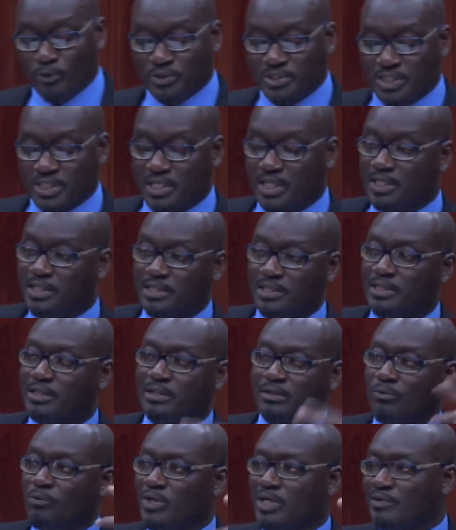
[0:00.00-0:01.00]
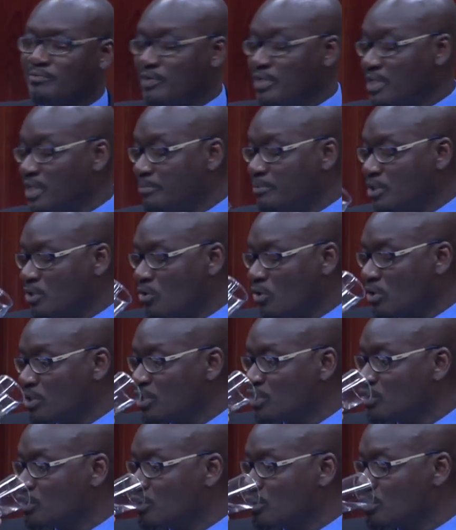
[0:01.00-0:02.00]
politically, whatever name he called
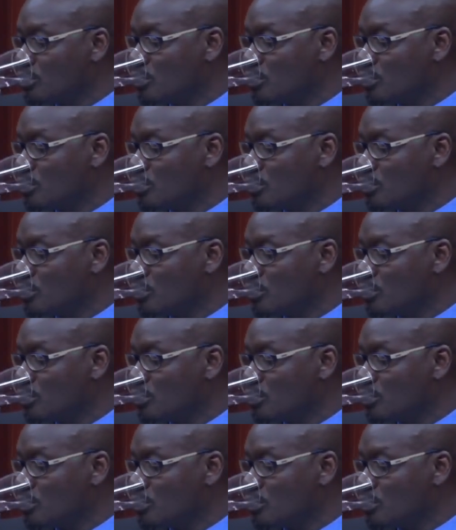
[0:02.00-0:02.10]
it.